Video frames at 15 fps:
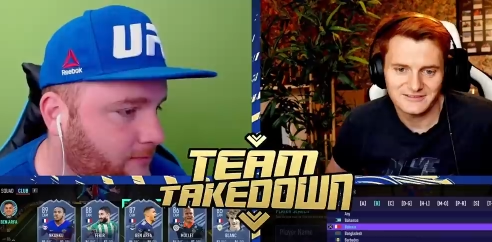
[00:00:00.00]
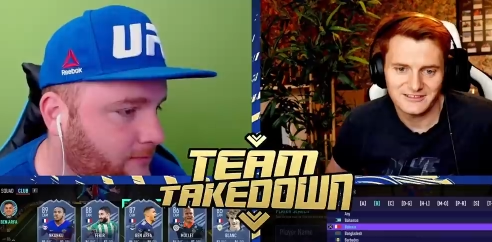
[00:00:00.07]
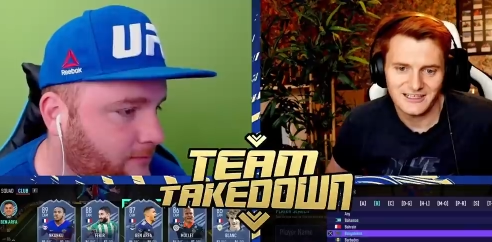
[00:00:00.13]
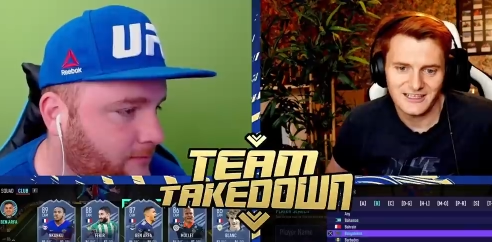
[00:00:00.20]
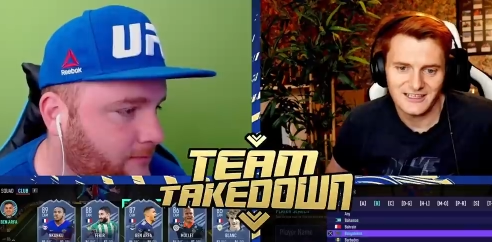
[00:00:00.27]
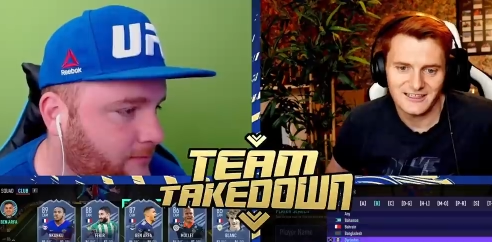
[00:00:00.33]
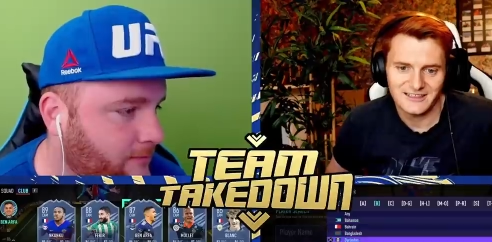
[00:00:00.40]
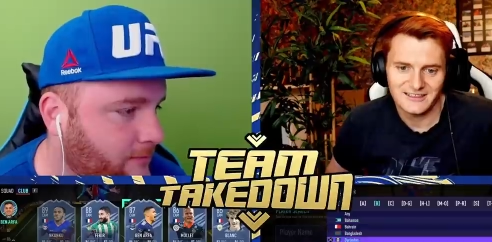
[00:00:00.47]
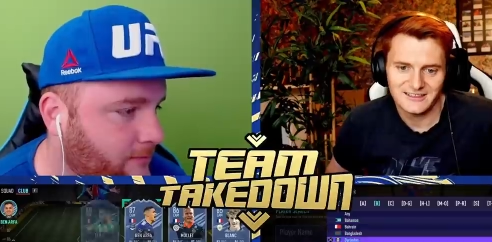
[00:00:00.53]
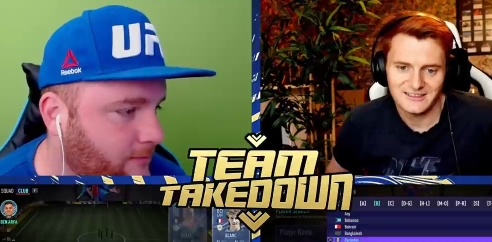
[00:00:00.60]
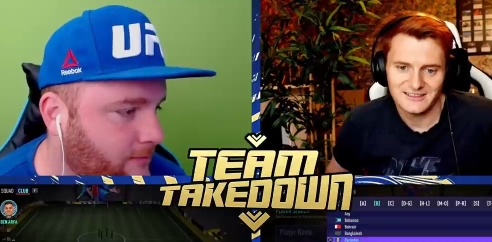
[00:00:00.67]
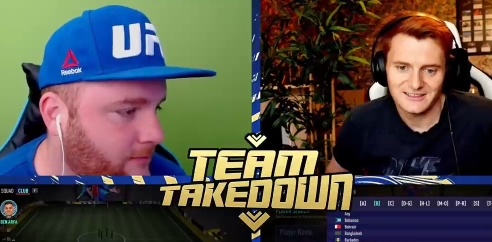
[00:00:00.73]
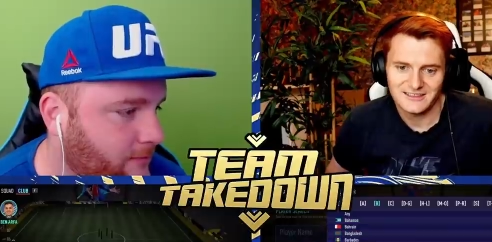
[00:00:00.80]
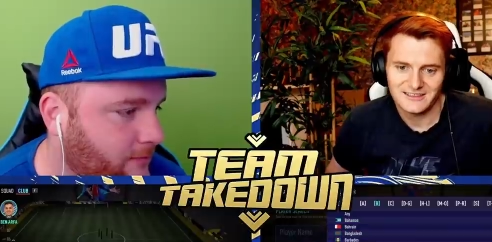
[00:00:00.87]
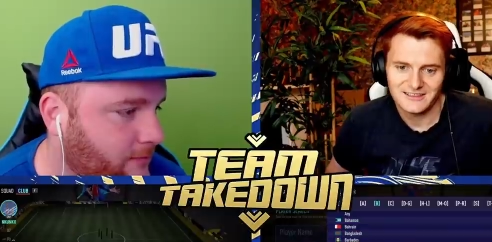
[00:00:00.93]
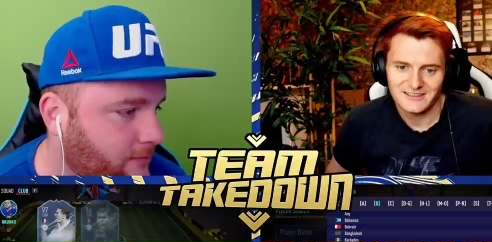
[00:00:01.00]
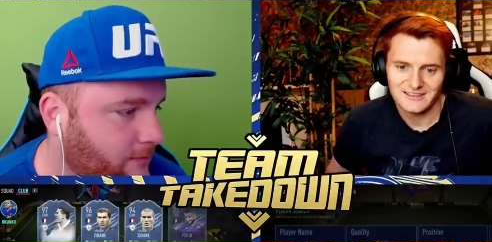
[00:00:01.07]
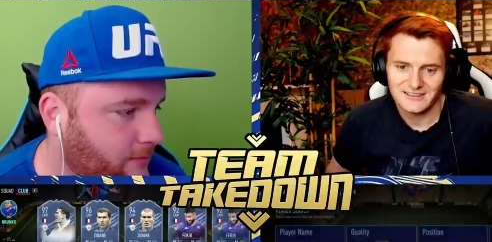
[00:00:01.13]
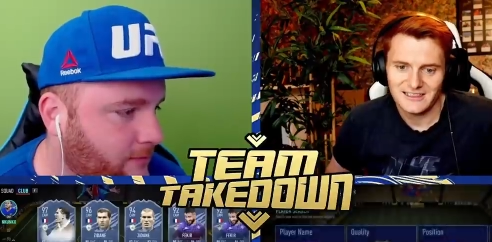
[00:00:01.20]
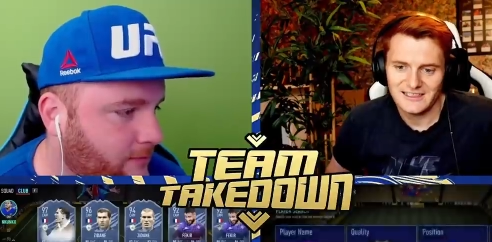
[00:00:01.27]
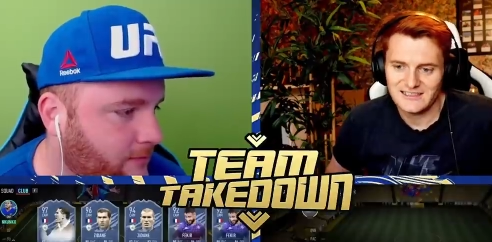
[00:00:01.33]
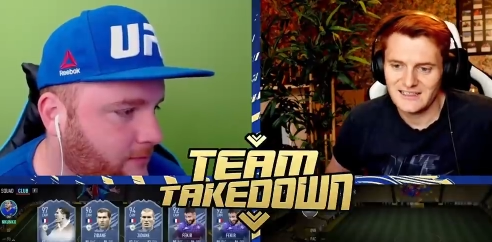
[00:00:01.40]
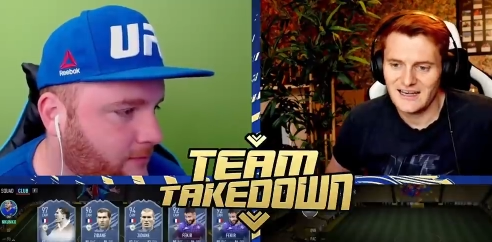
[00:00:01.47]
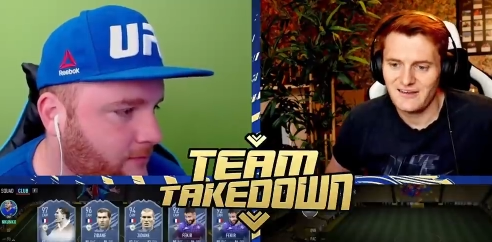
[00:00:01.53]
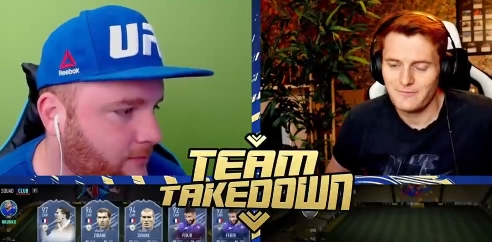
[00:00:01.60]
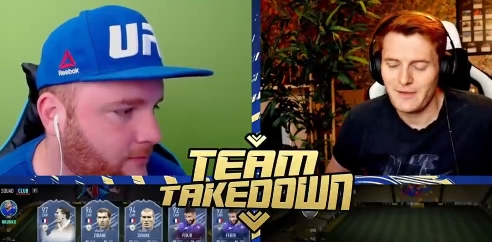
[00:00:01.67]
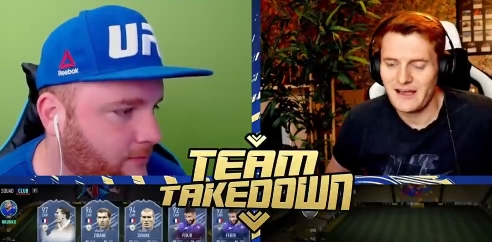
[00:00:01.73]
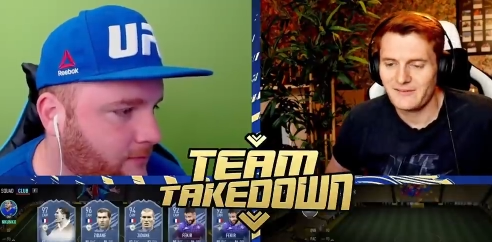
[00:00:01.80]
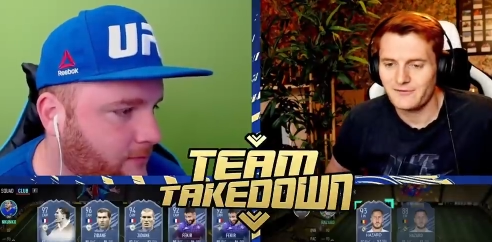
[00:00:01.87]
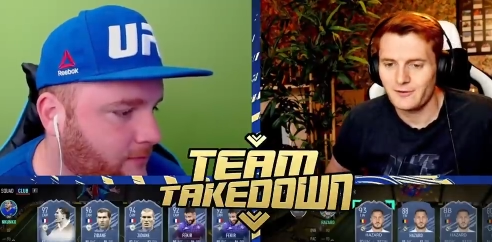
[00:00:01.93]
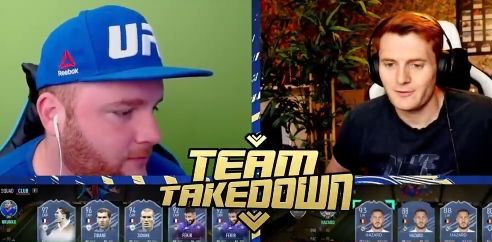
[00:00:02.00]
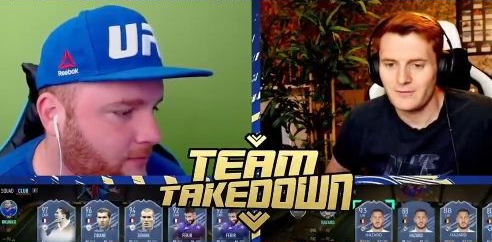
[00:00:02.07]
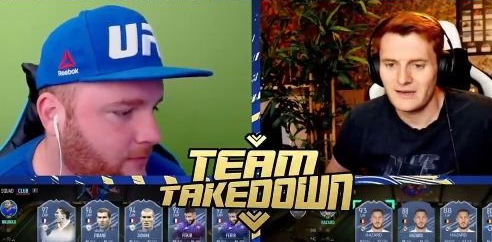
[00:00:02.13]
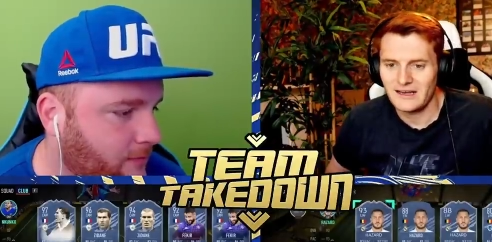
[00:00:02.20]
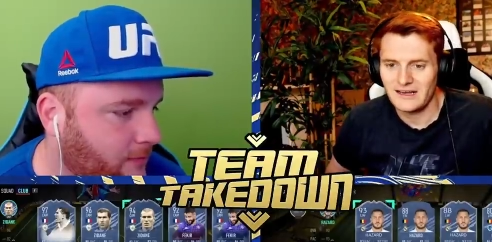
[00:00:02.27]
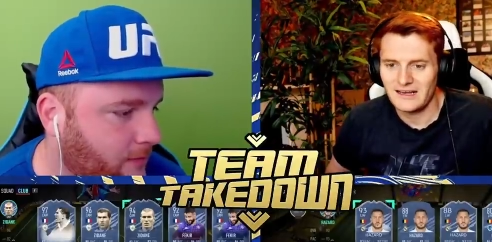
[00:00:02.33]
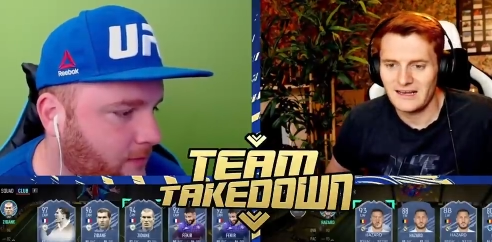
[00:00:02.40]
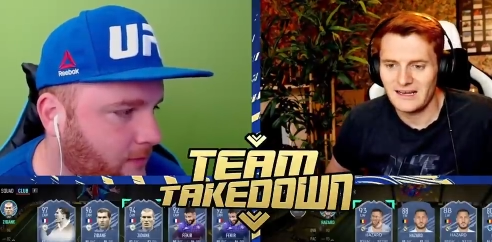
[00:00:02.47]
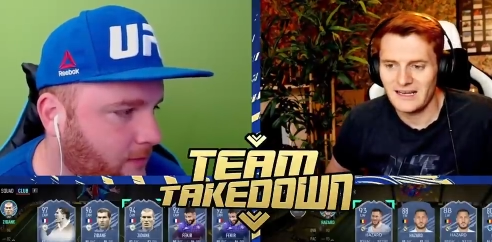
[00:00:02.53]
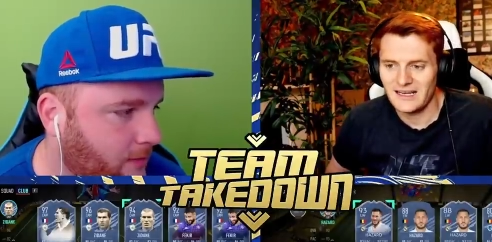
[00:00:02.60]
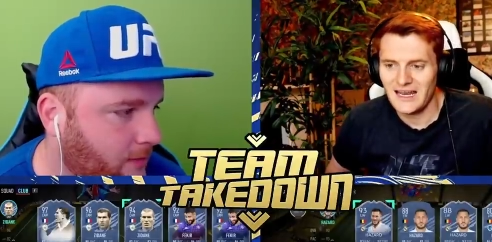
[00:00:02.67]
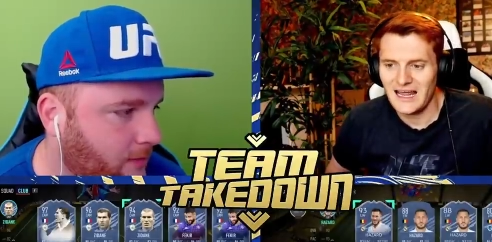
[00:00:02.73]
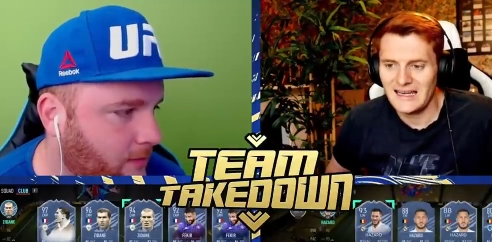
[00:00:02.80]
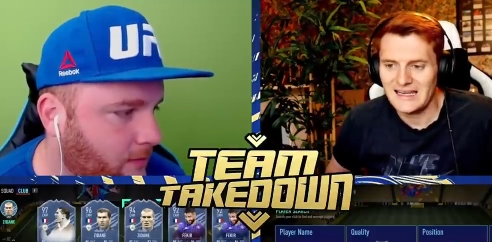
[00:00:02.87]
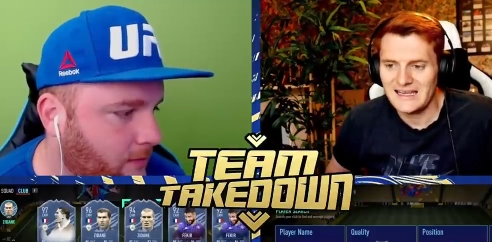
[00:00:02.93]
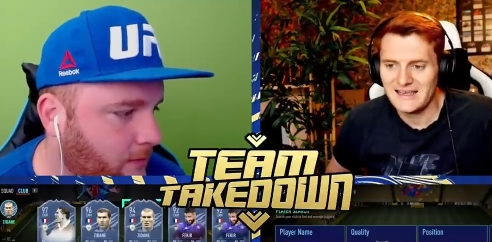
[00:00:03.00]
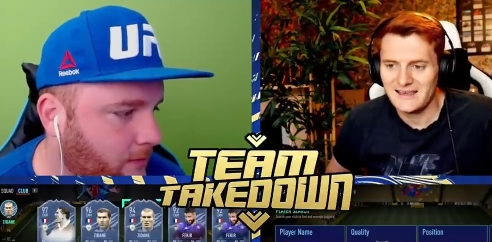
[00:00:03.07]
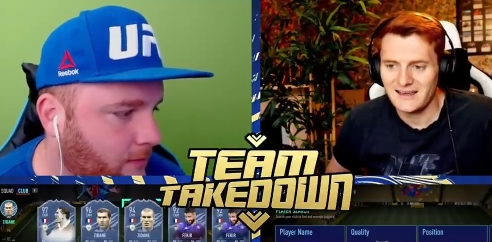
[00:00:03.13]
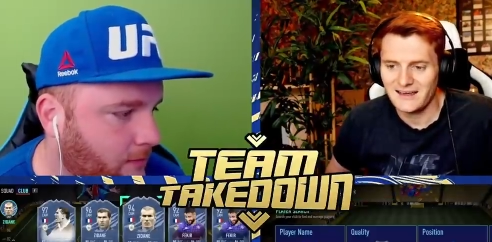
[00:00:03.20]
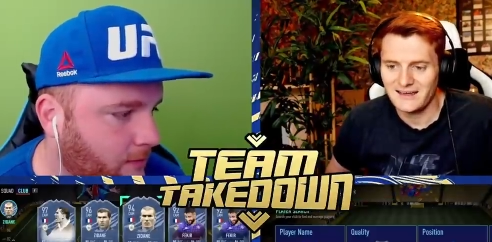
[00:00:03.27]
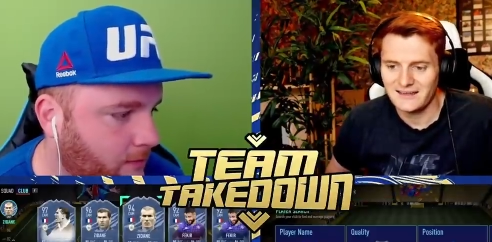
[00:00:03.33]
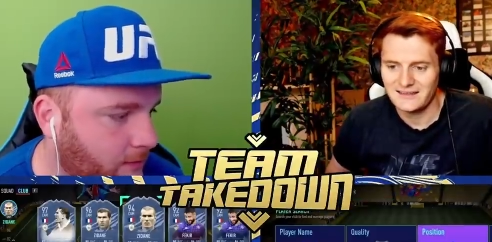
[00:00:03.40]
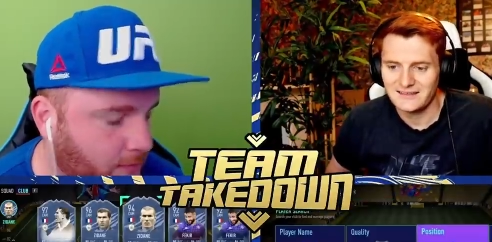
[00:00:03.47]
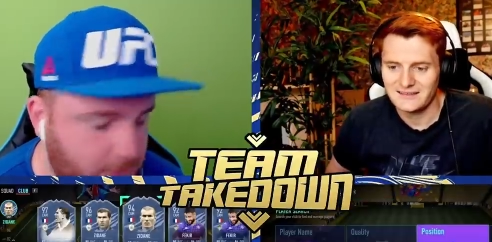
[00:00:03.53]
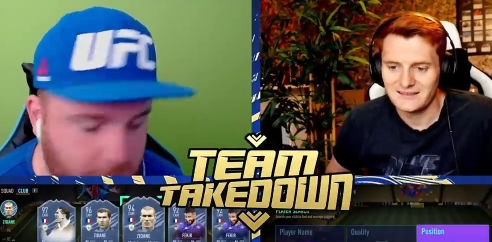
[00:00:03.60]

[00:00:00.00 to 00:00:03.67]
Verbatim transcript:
Speaker 1: right. Is your left back from La Liga?